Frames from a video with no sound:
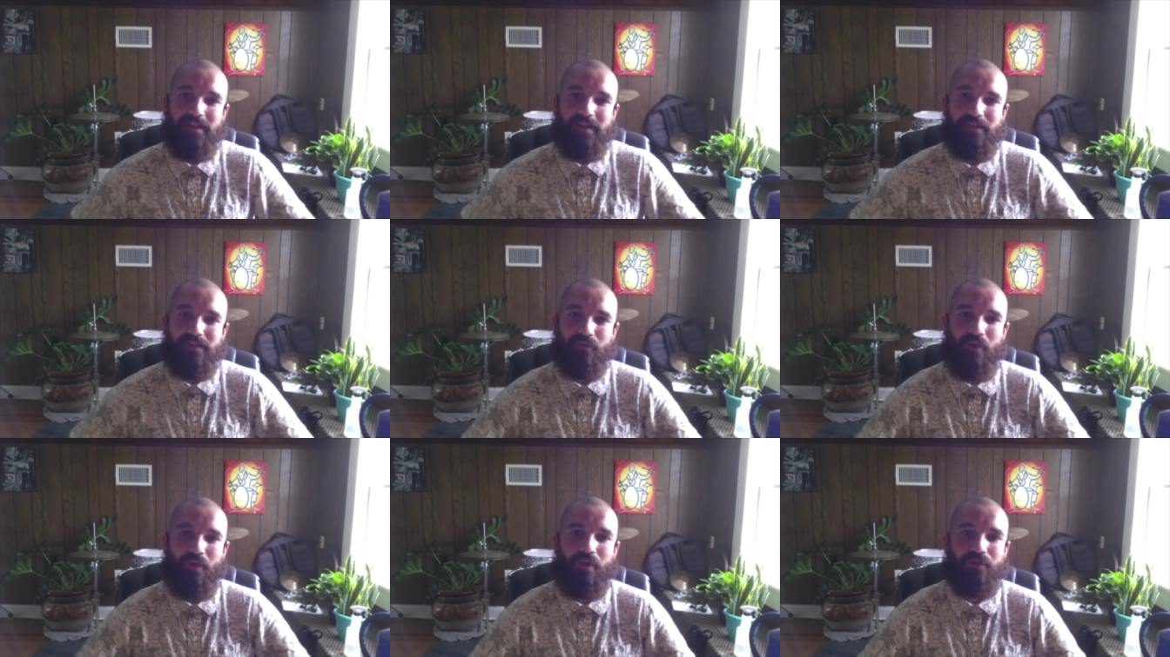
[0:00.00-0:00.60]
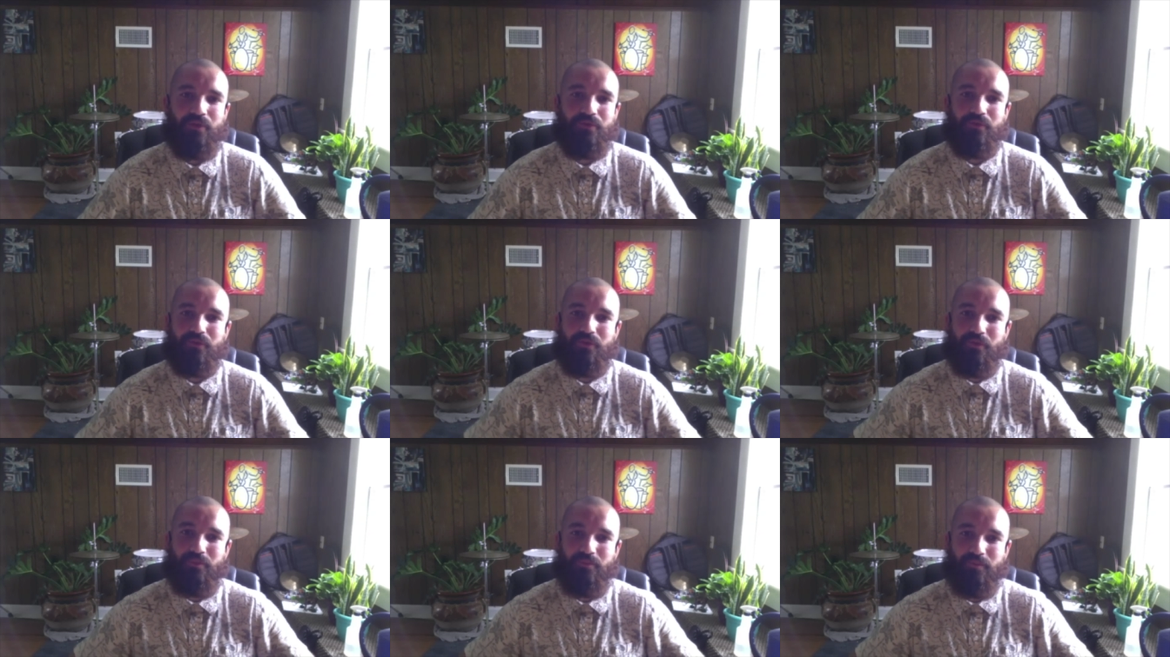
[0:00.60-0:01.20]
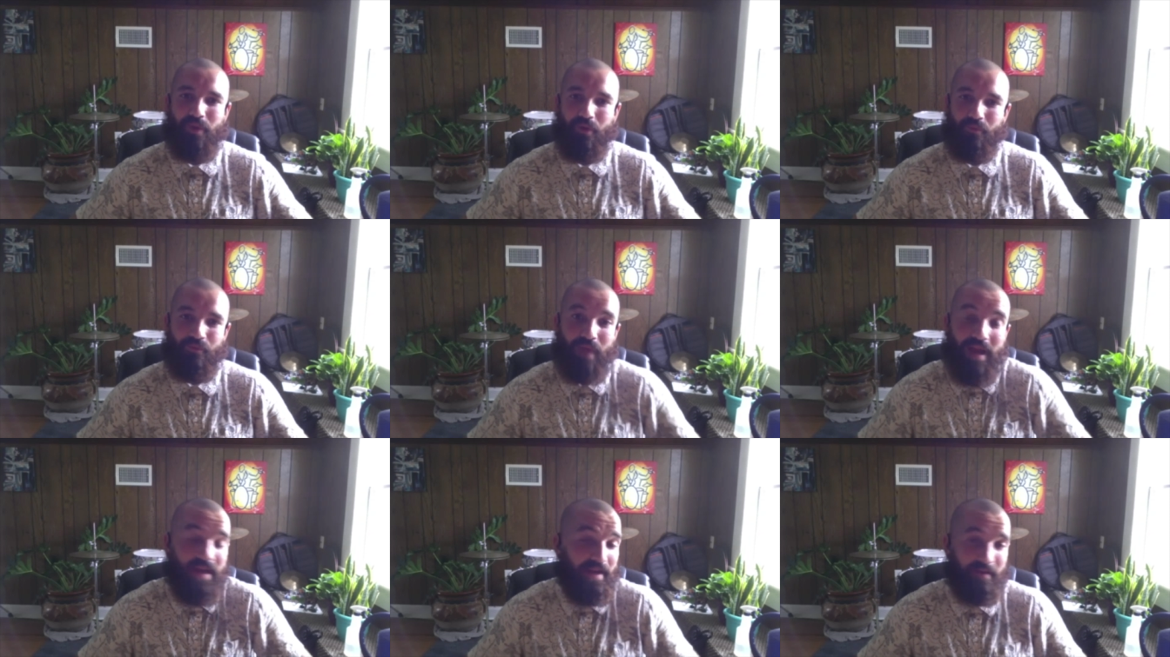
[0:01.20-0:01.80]
to rehearsals or, or
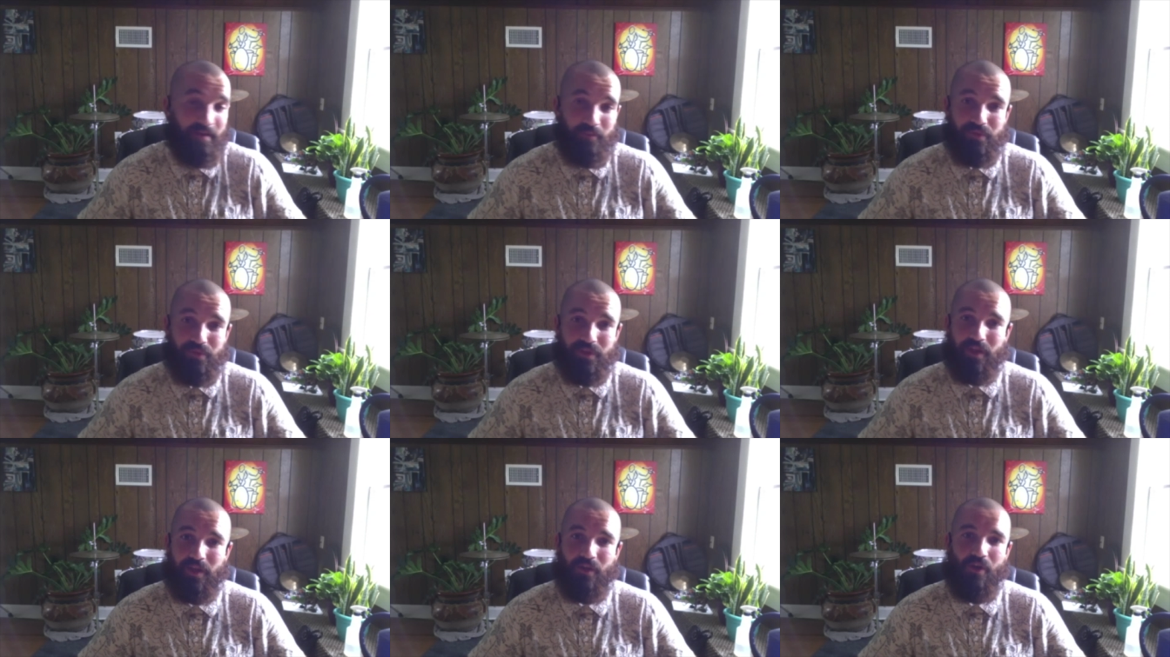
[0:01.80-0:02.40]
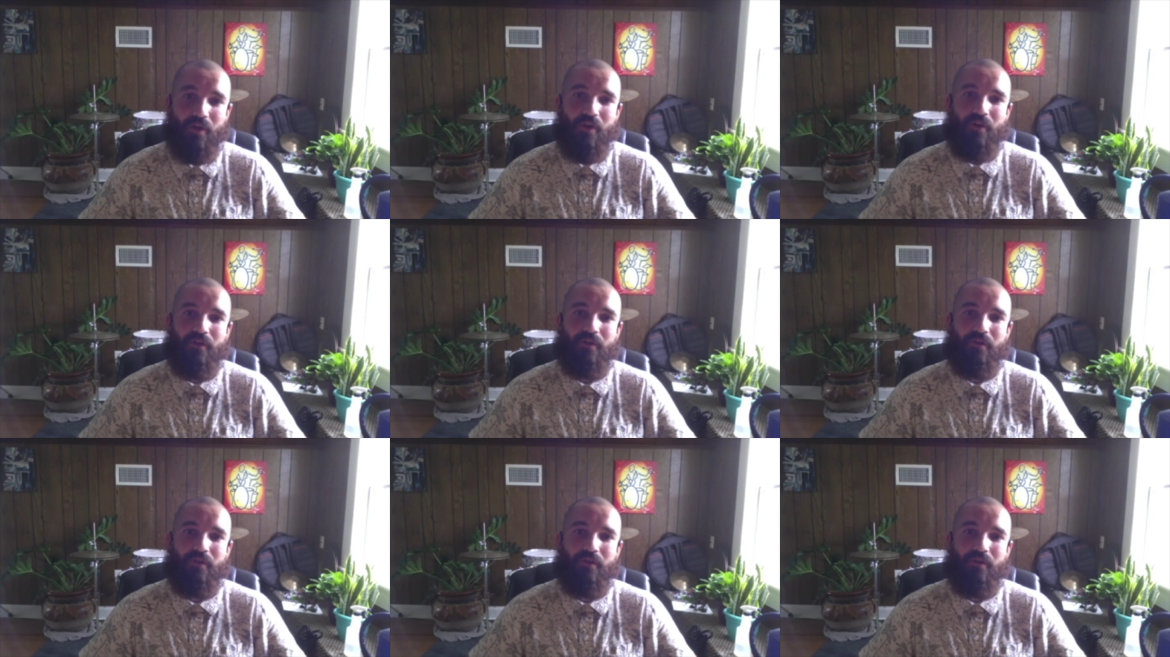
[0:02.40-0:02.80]
writing music at all.